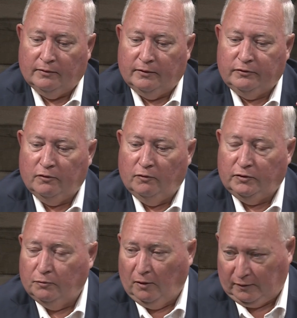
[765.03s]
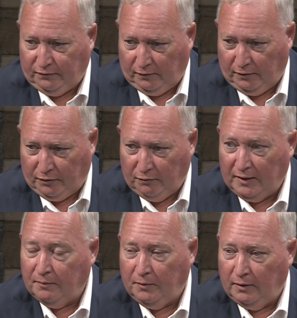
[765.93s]
to work for the three
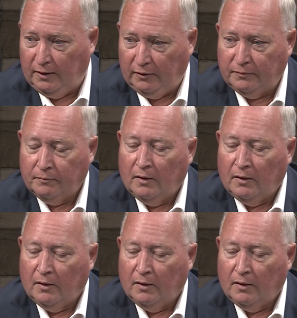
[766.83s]
communities,